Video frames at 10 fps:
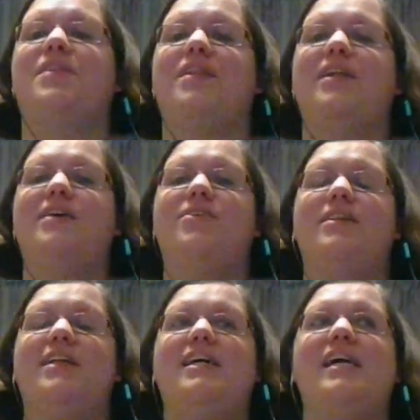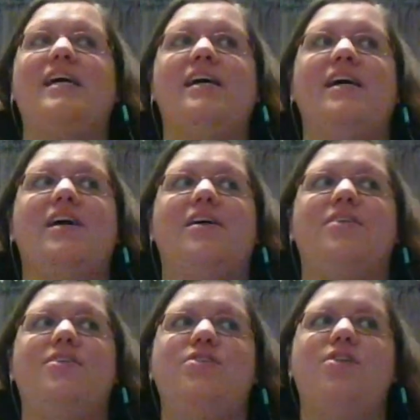literally
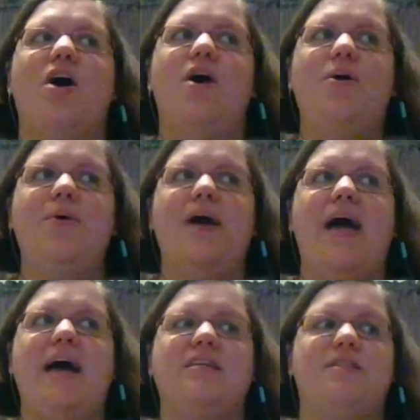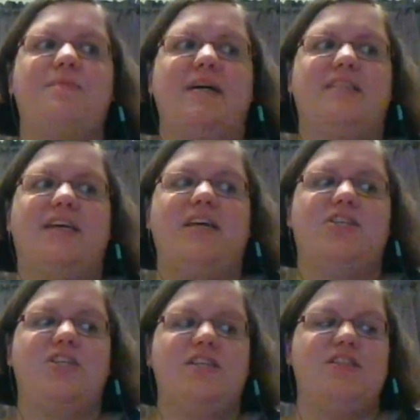no
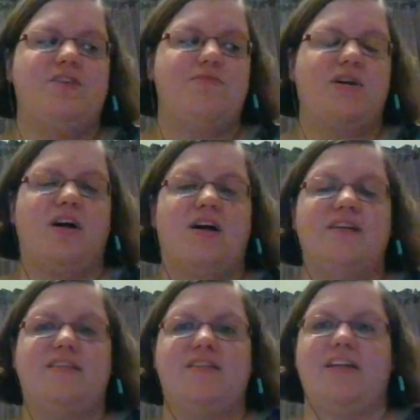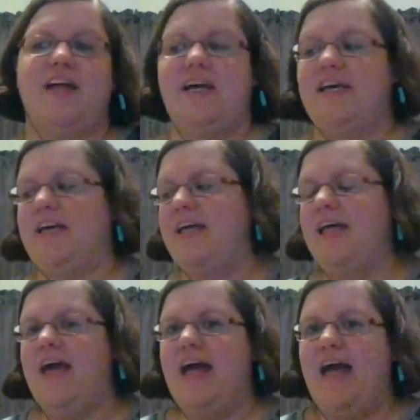expectations in regards to, like,
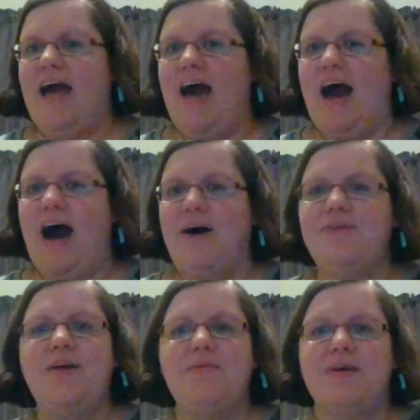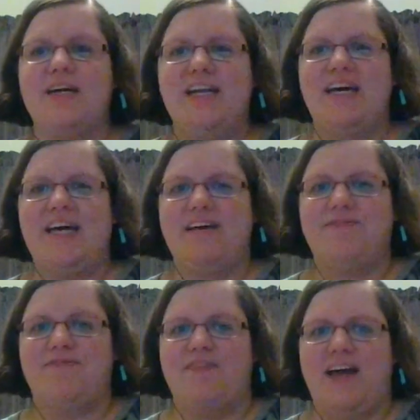how they were gonna
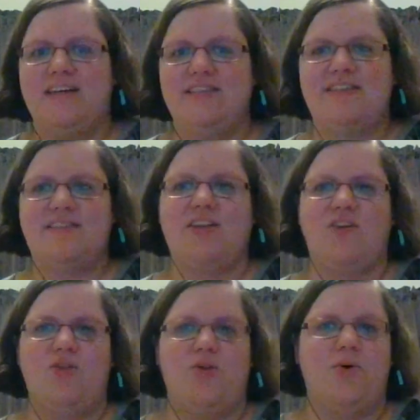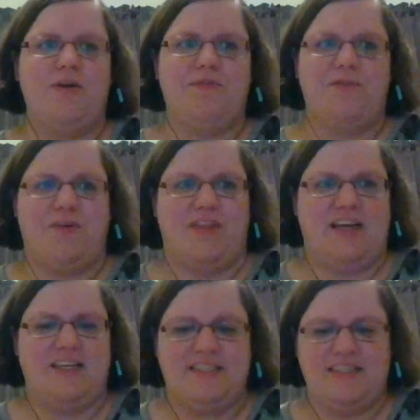advance the lore for
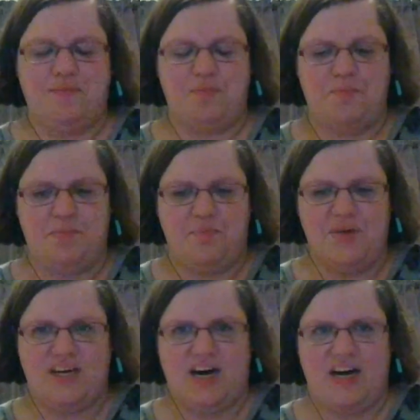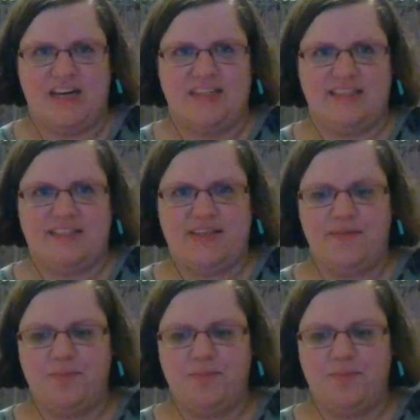this, because